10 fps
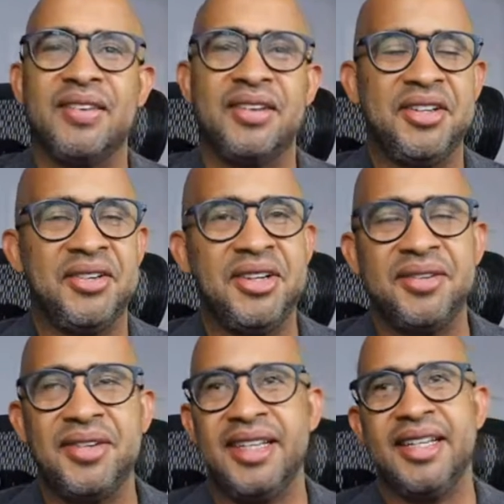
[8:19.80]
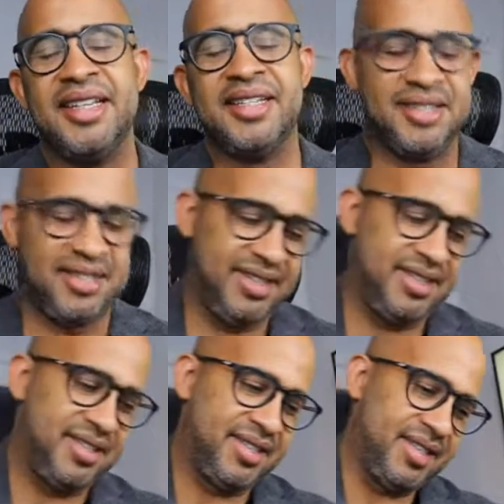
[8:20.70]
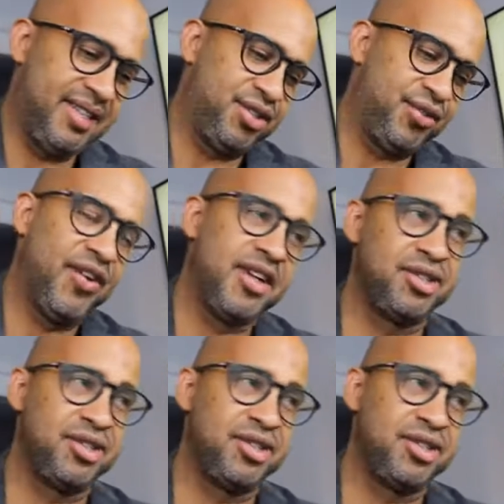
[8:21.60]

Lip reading: it's fun